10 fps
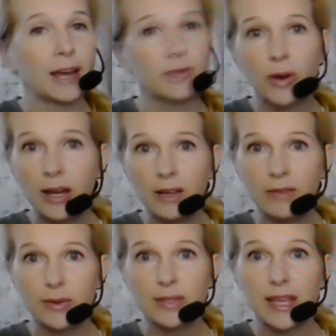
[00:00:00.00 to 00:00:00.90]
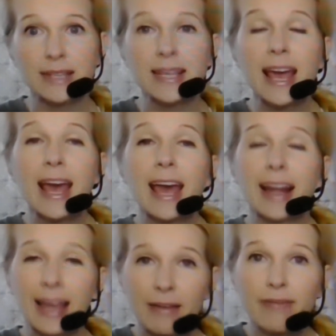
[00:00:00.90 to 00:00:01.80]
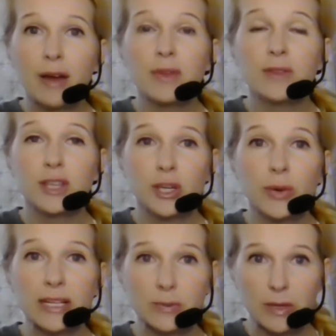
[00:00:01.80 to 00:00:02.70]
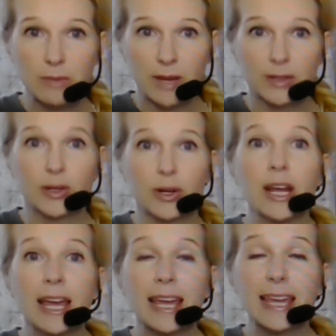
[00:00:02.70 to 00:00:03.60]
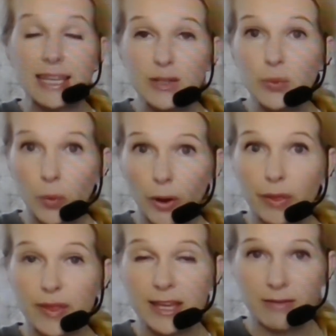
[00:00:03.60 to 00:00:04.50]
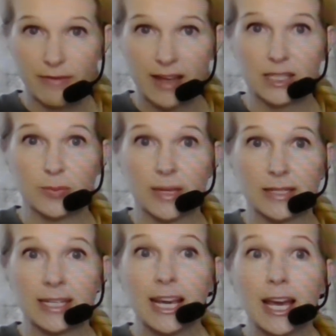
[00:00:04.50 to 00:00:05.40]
I've tried all of those things, and I have found that the USB mixer is worth the investment